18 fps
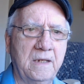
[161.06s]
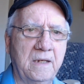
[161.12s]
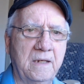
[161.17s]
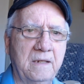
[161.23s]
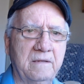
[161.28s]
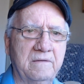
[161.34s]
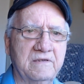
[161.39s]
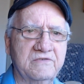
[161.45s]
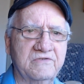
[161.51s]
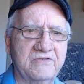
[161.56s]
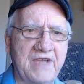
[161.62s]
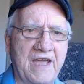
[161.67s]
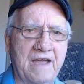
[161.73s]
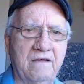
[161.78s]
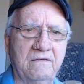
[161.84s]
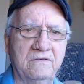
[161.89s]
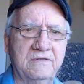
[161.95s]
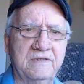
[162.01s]
The
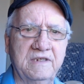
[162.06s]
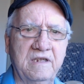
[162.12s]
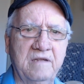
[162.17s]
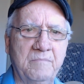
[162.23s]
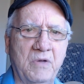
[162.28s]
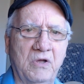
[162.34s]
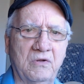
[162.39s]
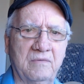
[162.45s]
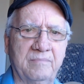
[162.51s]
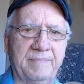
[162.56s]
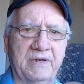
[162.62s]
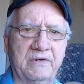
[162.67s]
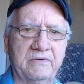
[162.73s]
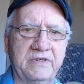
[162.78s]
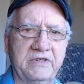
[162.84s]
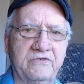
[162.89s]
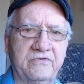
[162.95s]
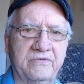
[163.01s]
sound in the
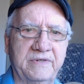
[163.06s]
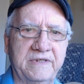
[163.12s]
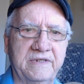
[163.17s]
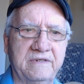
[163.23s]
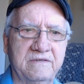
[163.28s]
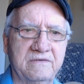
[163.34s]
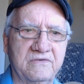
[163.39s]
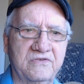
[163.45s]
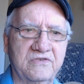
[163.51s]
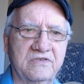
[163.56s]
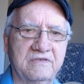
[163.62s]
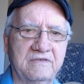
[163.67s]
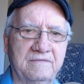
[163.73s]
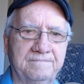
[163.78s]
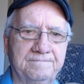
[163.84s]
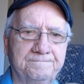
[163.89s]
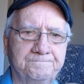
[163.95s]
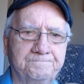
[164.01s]
mulberry trees.
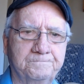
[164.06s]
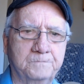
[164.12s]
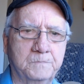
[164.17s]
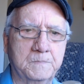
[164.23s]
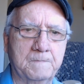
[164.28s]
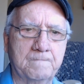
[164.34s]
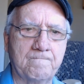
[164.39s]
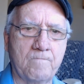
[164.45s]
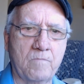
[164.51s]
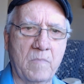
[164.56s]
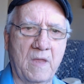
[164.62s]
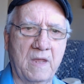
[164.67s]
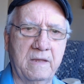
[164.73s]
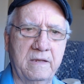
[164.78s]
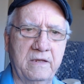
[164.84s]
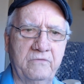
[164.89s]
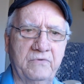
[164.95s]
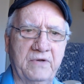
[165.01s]

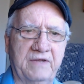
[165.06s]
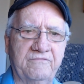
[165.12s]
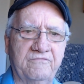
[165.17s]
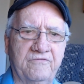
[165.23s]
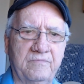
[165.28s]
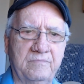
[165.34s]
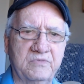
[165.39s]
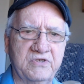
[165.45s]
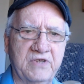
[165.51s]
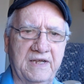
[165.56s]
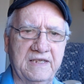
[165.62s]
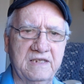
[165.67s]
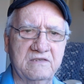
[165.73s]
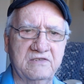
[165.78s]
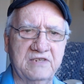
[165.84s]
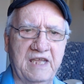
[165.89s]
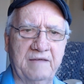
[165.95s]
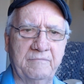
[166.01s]
He read from 2
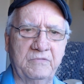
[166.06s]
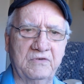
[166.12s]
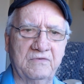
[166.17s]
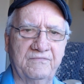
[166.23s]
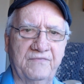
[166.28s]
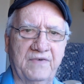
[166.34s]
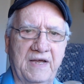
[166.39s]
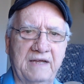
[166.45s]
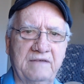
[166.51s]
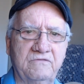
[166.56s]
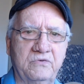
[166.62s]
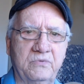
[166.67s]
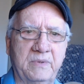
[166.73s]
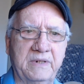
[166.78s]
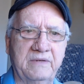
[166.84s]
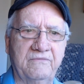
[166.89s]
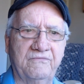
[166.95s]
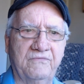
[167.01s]
Samuel
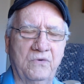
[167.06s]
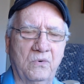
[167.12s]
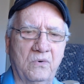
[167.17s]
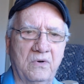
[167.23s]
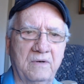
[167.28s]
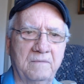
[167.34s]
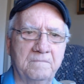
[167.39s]
5:24.